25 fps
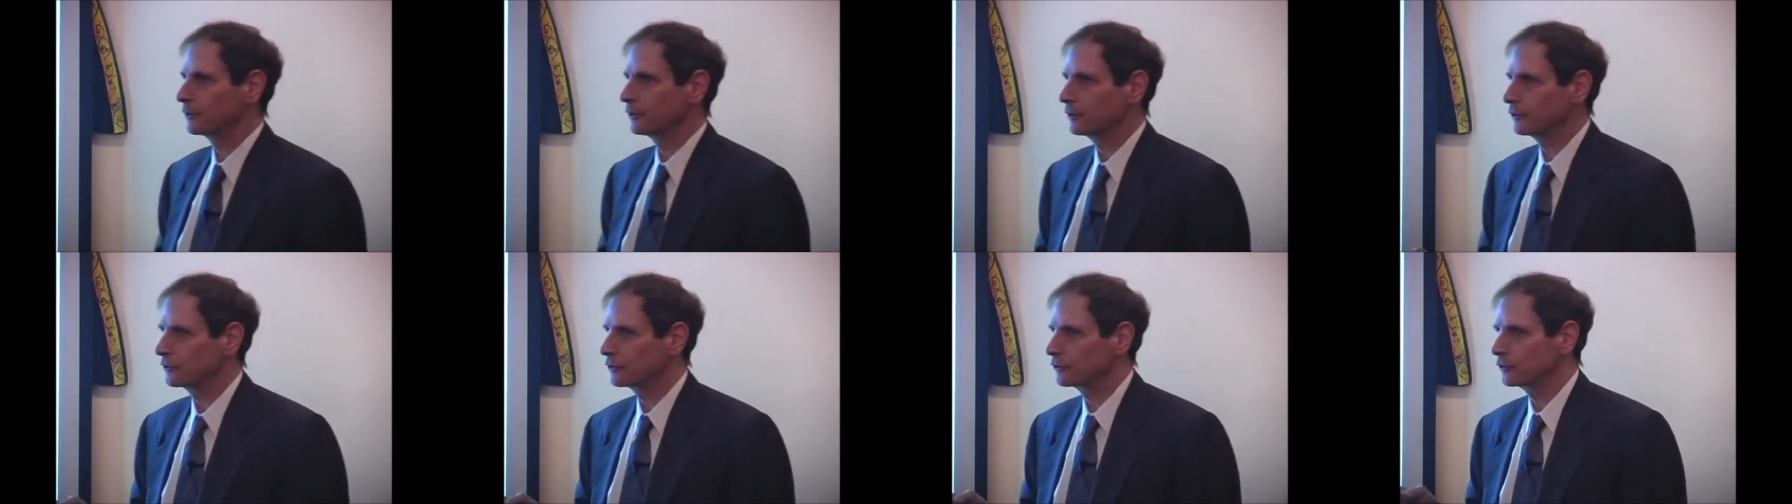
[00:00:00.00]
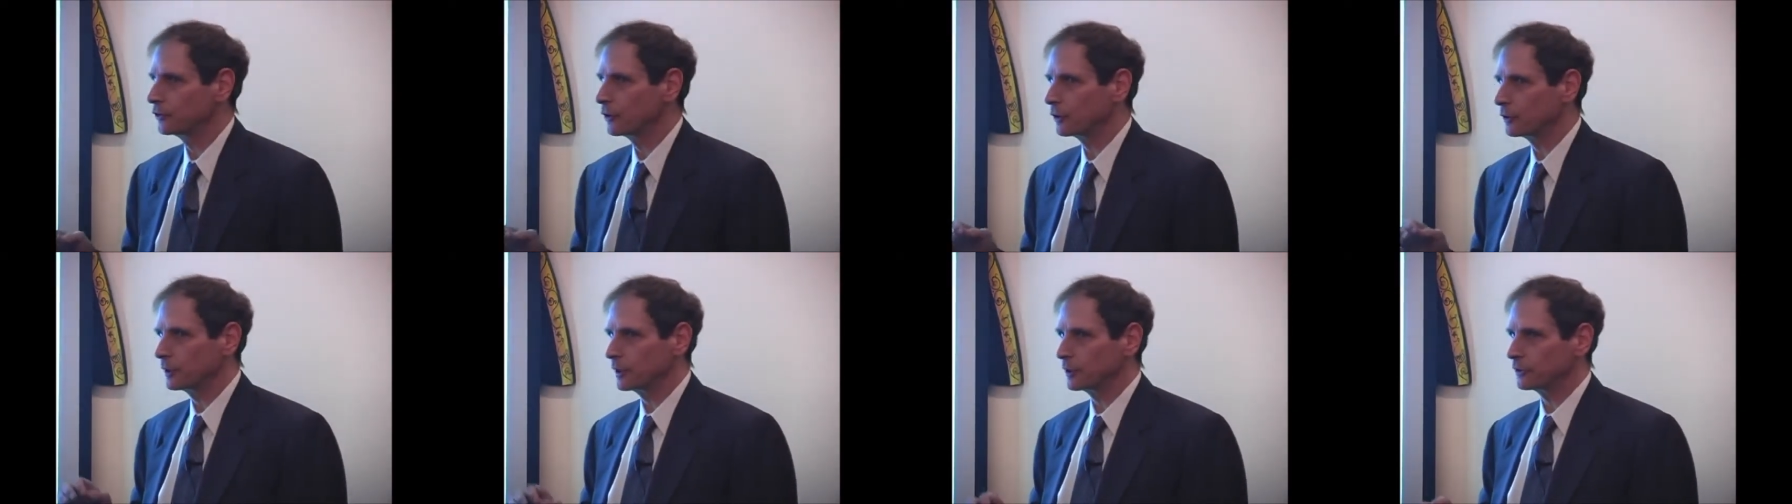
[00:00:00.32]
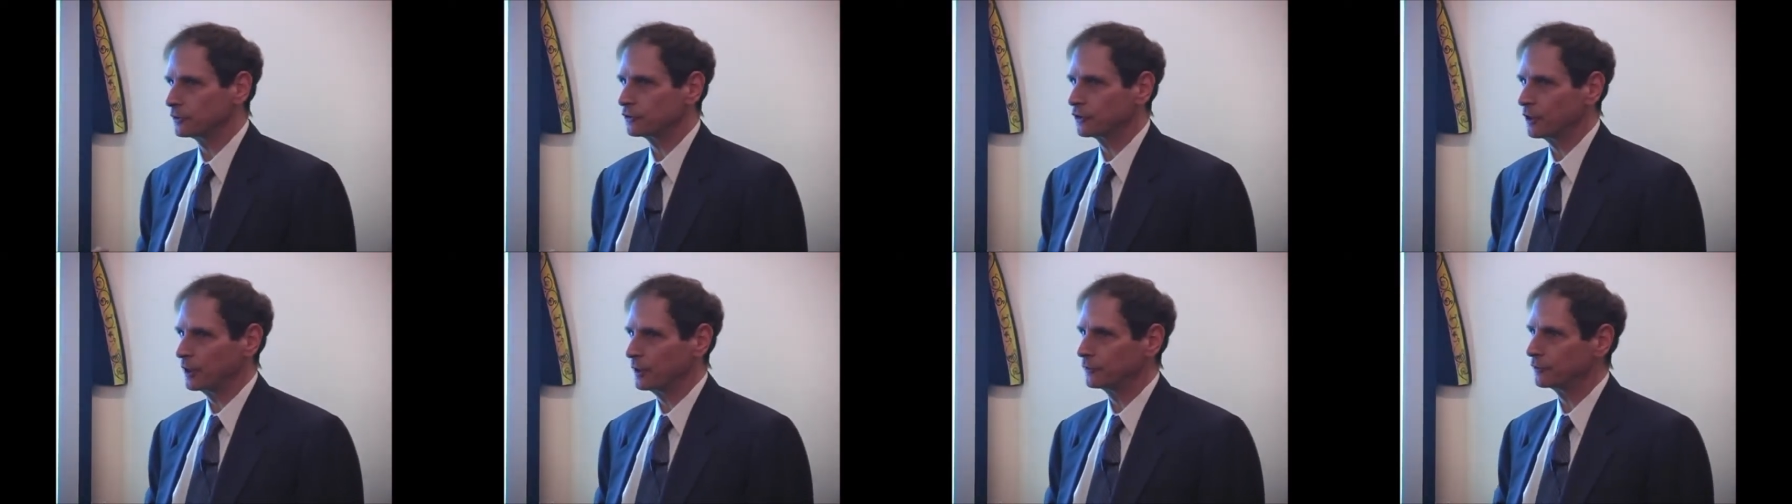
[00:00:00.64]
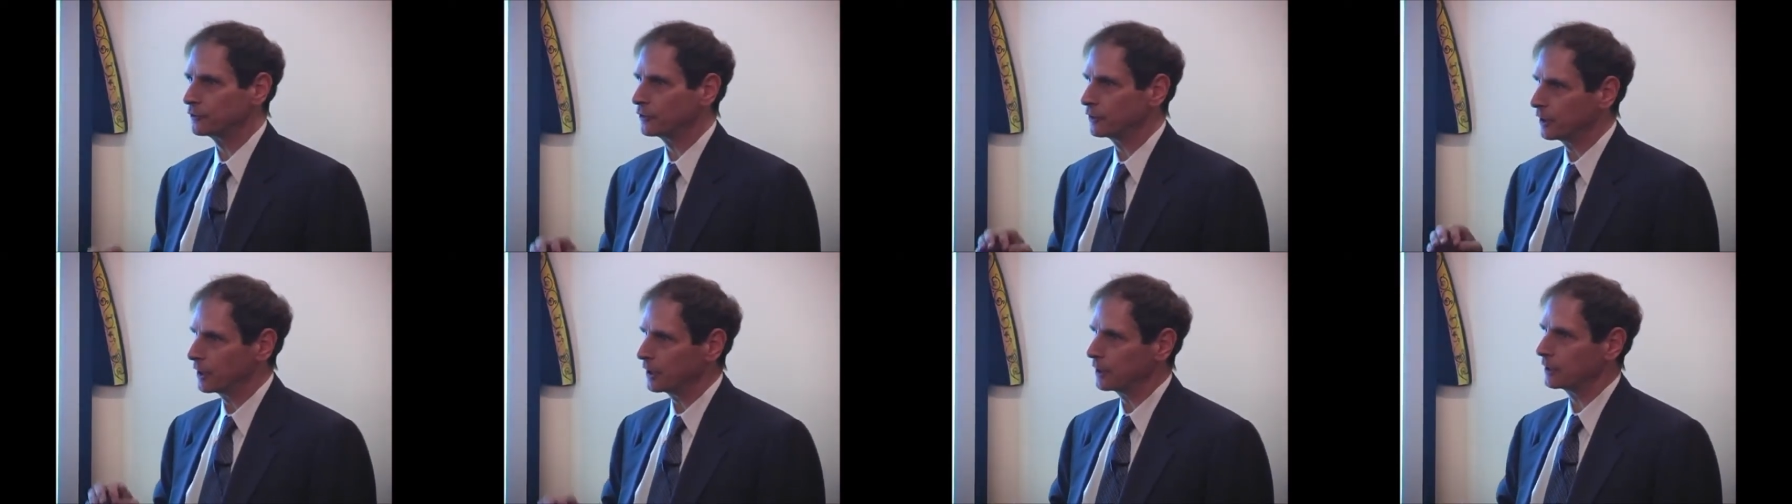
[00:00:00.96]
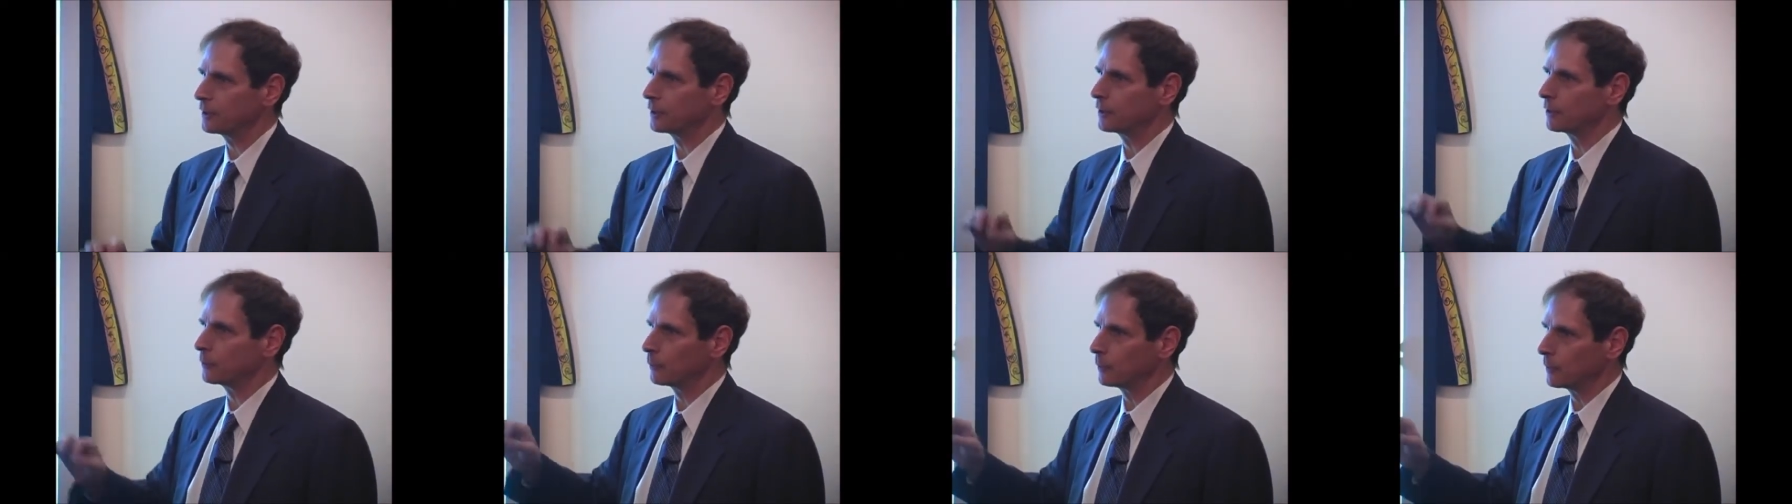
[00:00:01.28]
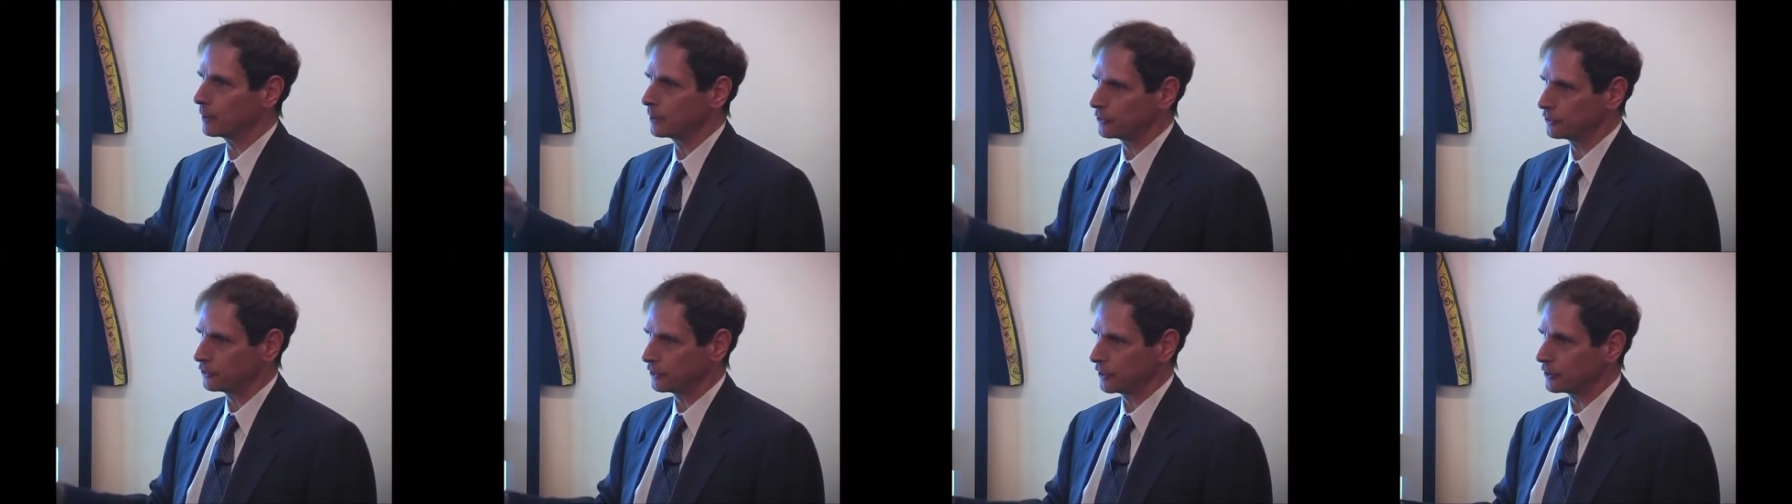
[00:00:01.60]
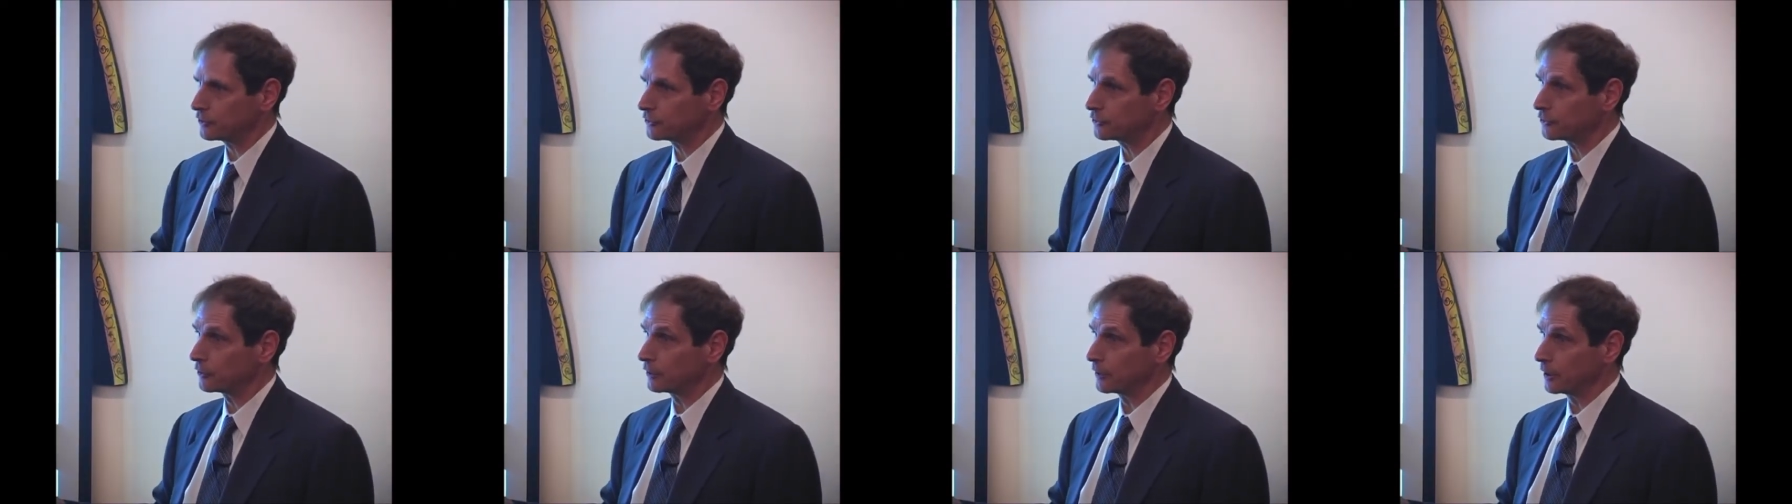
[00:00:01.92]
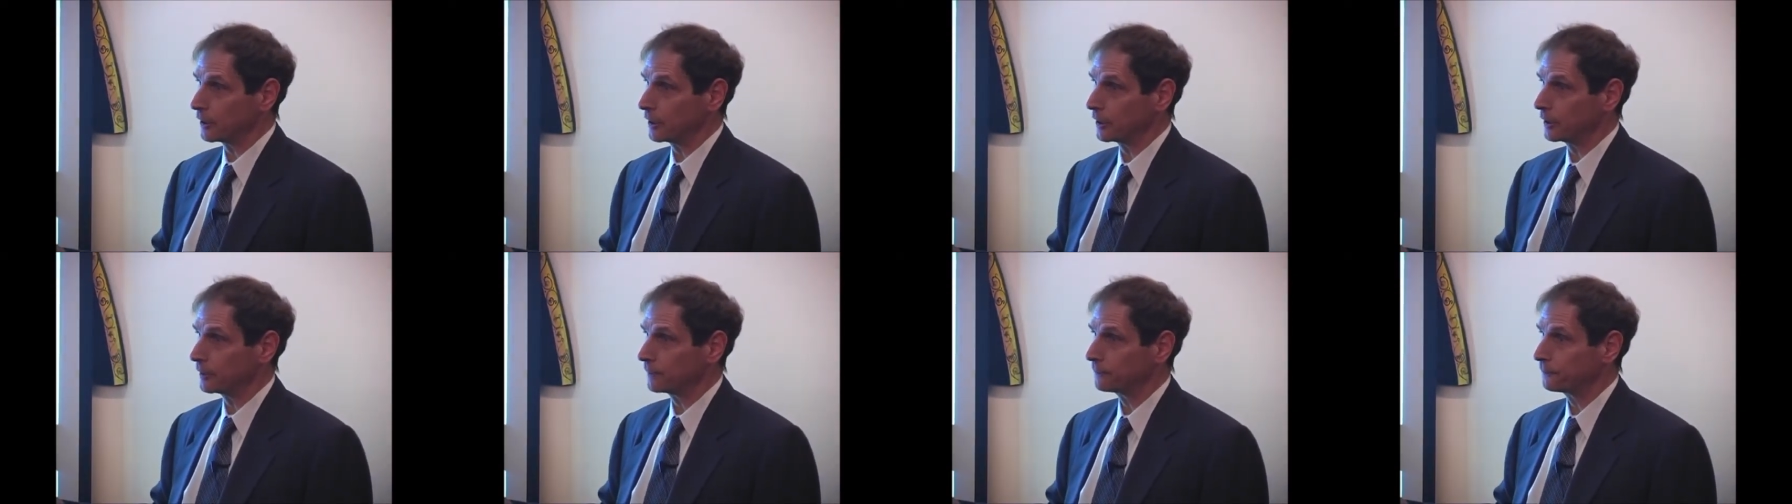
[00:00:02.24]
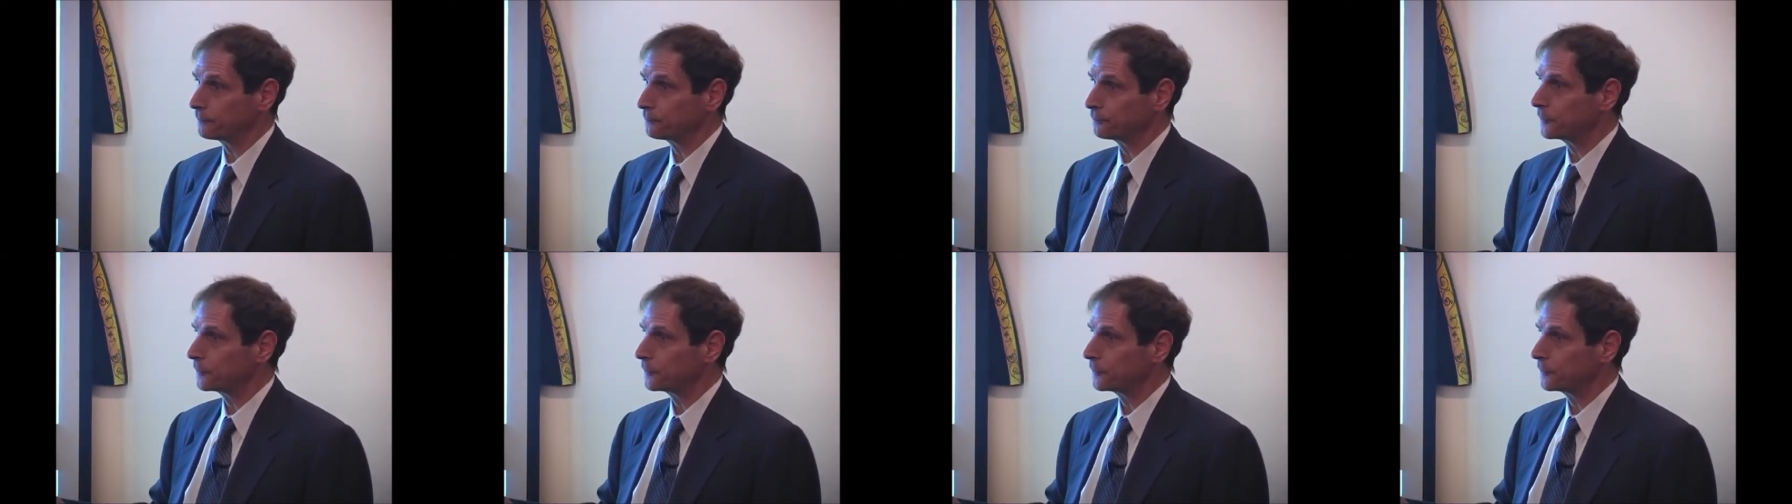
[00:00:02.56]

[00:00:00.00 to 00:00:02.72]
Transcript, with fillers: It's no less safe today than it was yesterday,